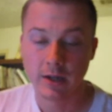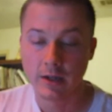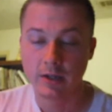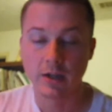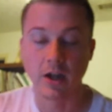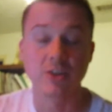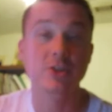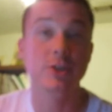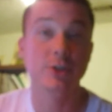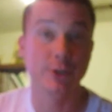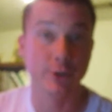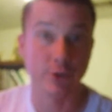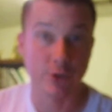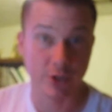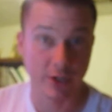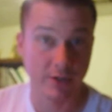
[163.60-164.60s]

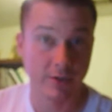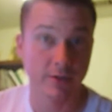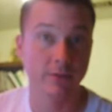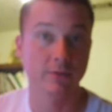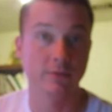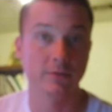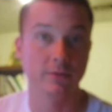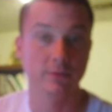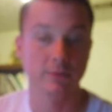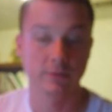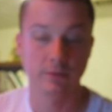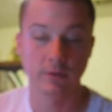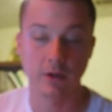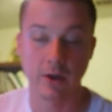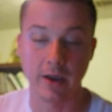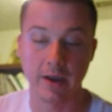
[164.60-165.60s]
Constitution,
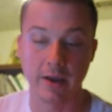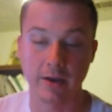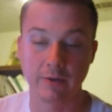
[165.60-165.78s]
okay,